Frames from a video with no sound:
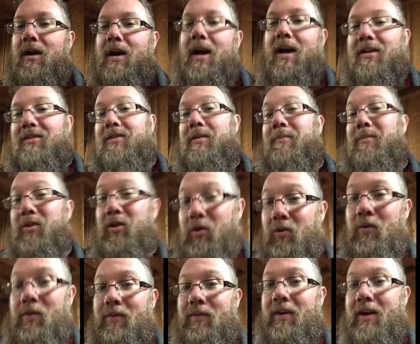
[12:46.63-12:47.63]
As I'm
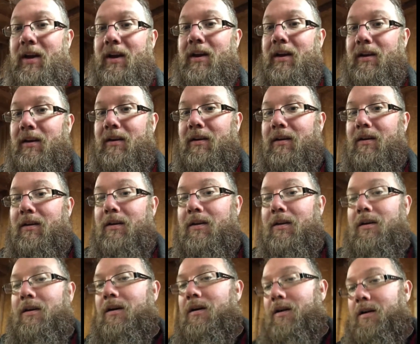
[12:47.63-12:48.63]
doing that,
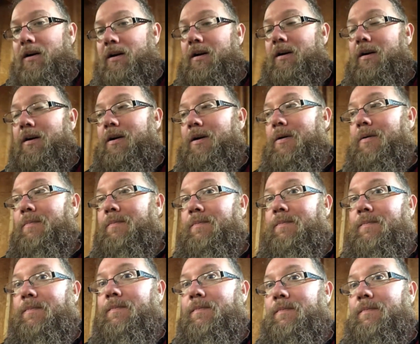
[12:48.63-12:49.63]
um,